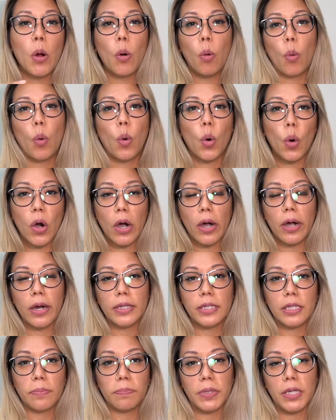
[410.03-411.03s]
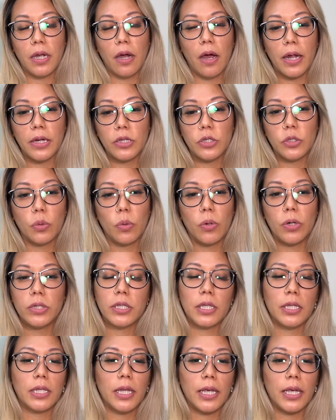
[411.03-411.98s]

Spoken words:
or it's behind doors and